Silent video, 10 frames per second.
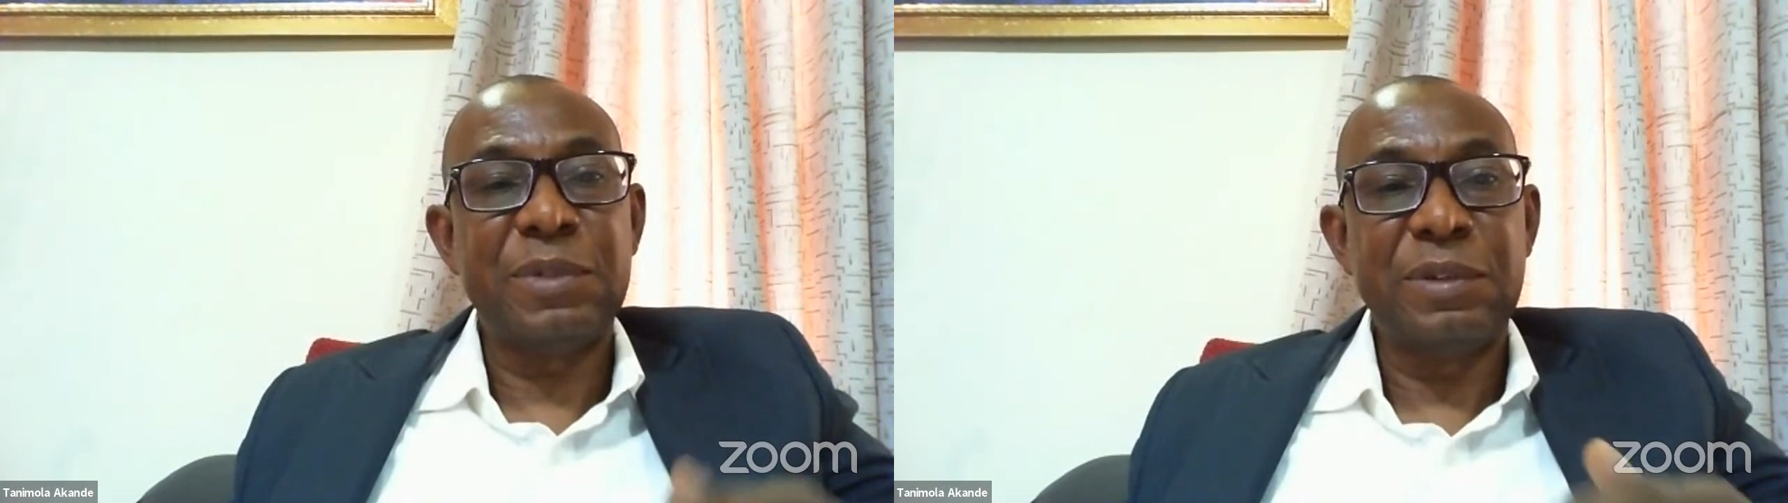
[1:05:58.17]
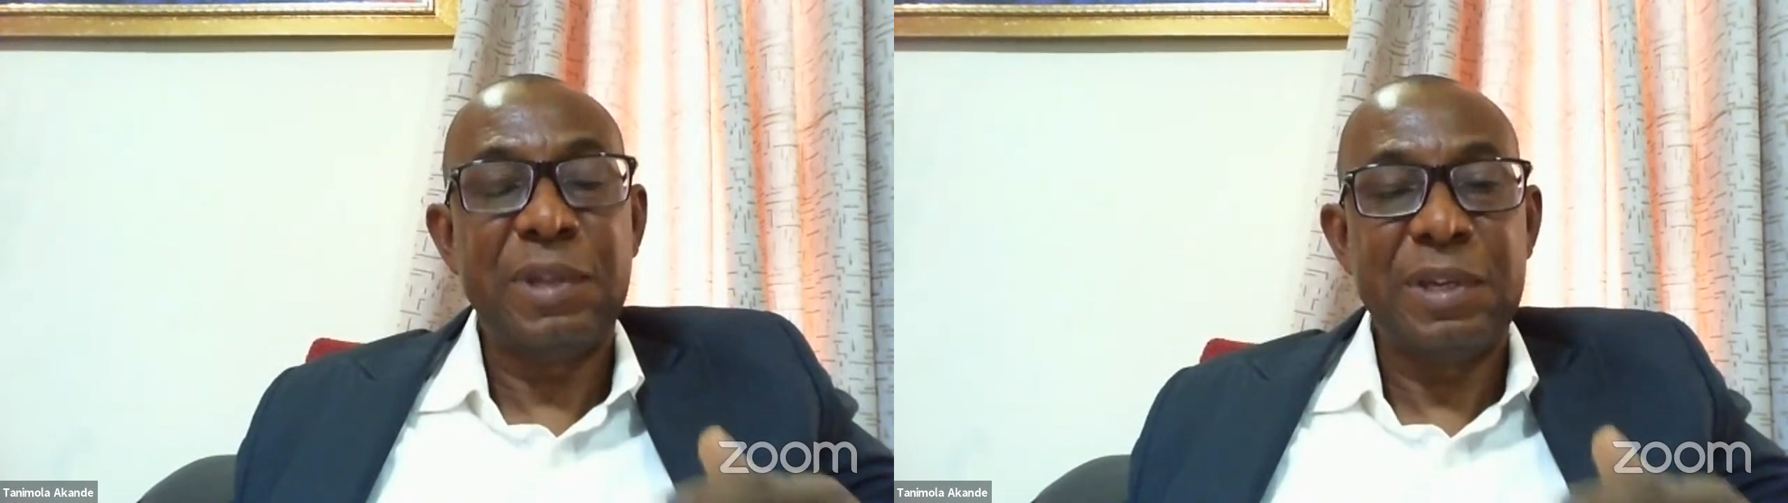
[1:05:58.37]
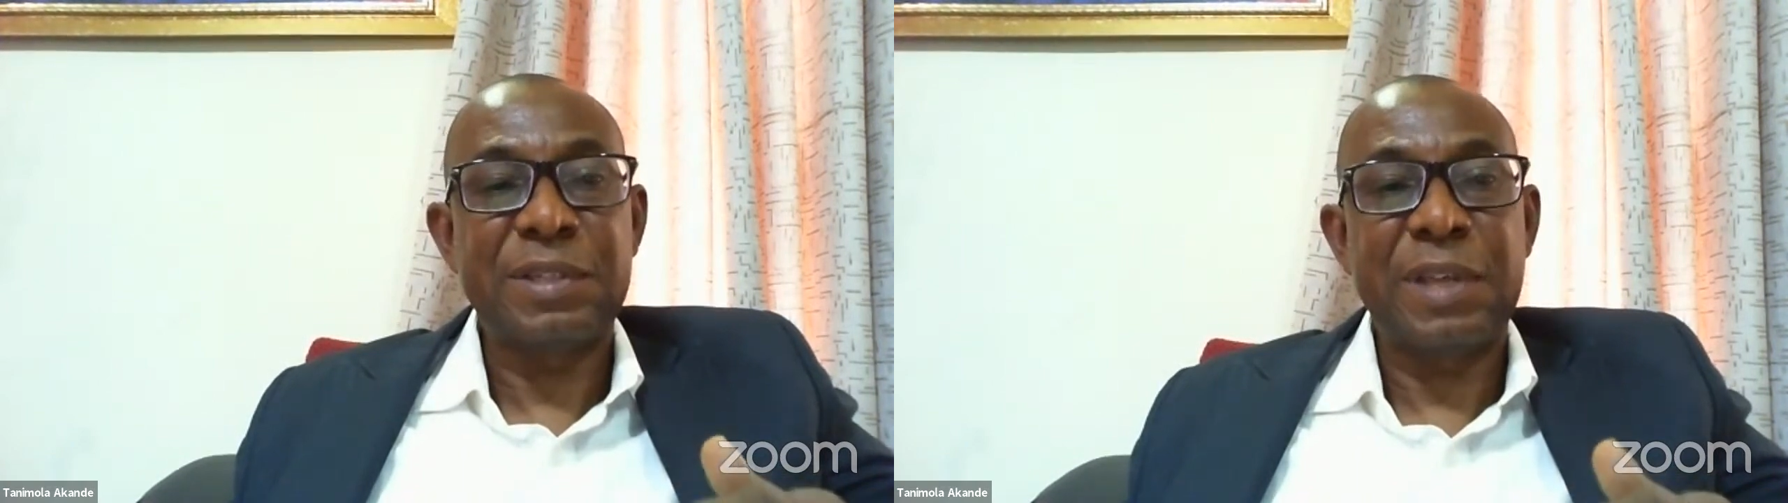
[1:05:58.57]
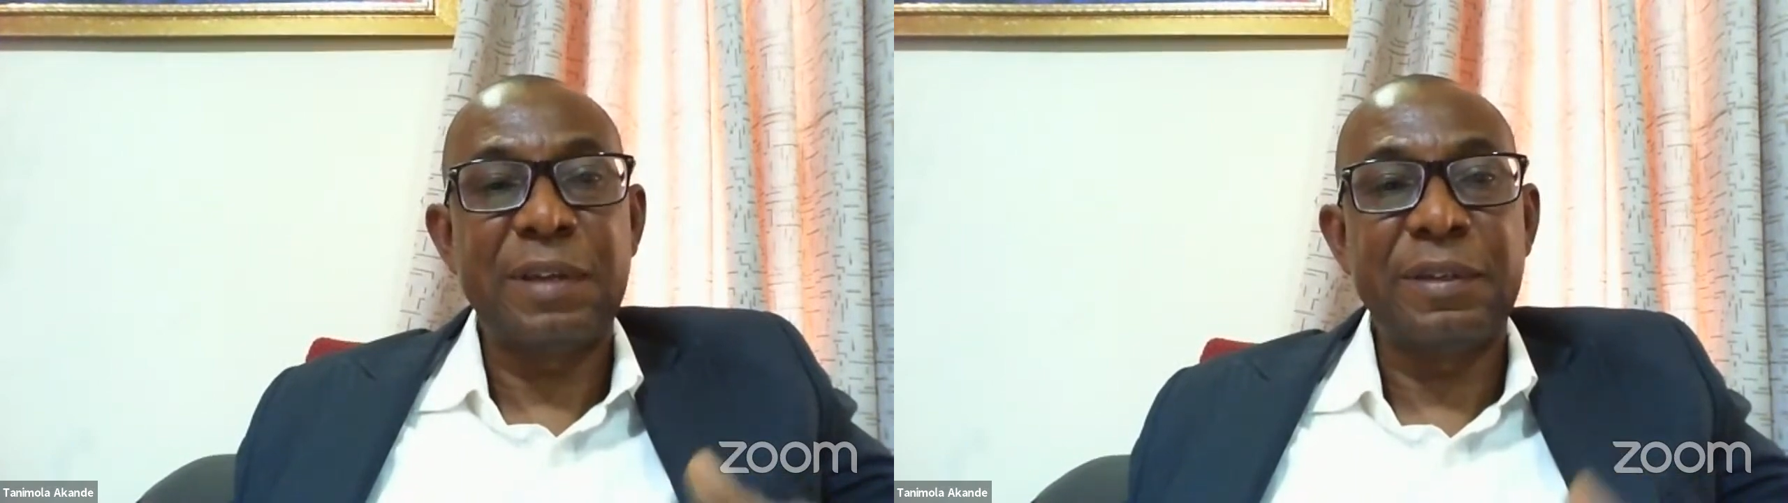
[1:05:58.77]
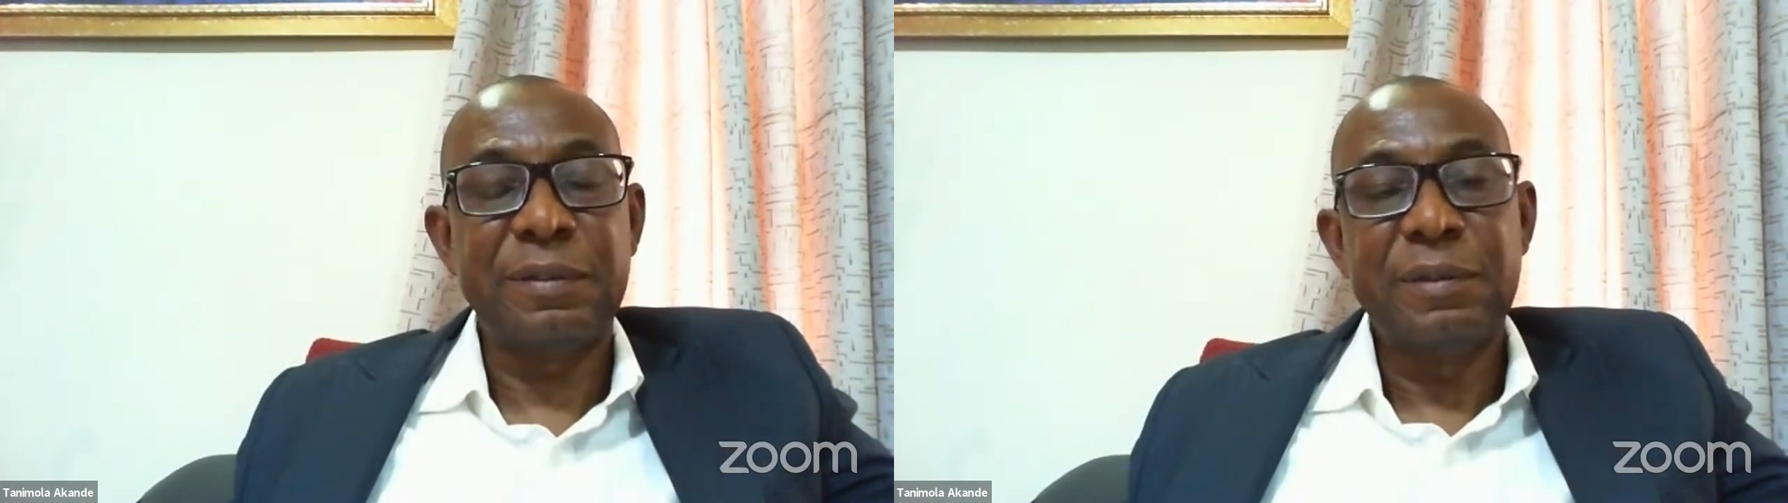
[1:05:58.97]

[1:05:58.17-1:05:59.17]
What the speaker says: really said.